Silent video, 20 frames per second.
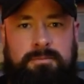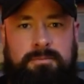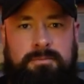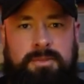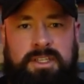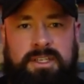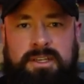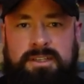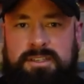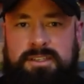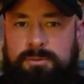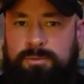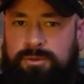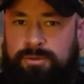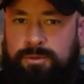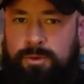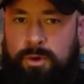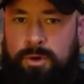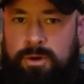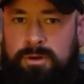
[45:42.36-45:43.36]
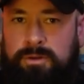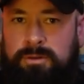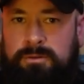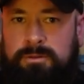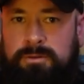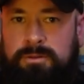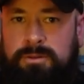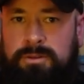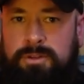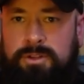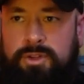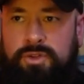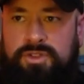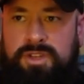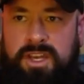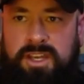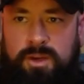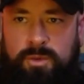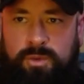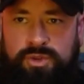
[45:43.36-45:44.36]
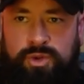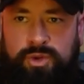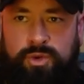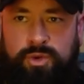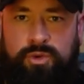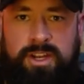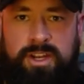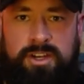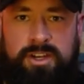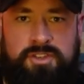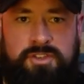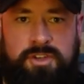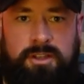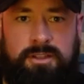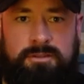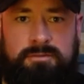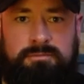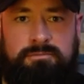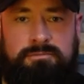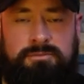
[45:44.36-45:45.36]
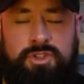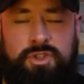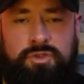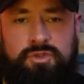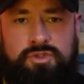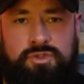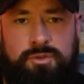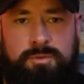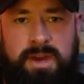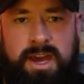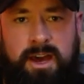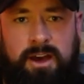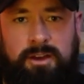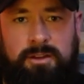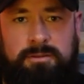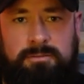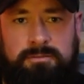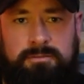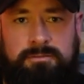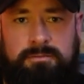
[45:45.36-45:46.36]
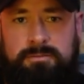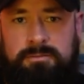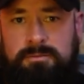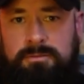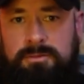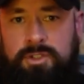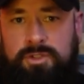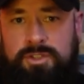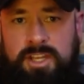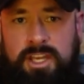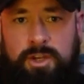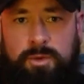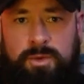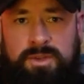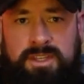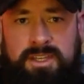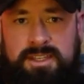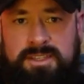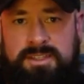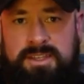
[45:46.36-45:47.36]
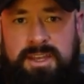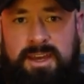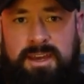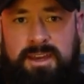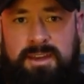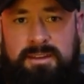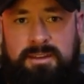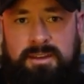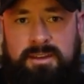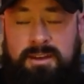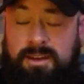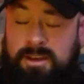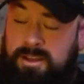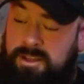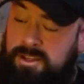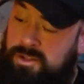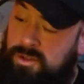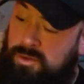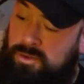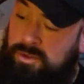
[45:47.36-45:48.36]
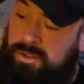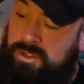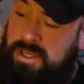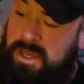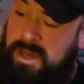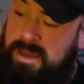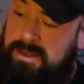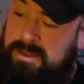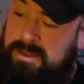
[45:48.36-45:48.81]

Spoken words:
Like I said before, you take it with a grain of salt, you zoom out, you take what they say, you look at